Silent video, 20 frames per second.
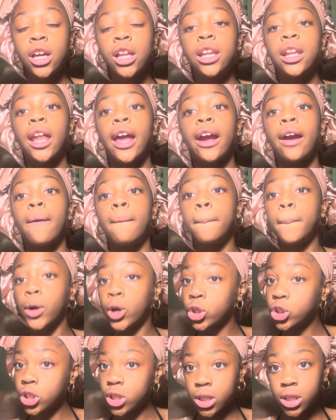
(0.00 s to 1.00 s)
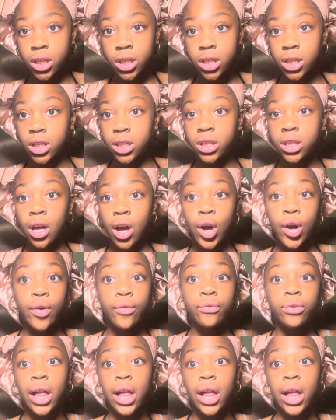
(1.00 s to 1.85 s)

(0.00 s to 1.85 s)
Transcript: like emergency stuff,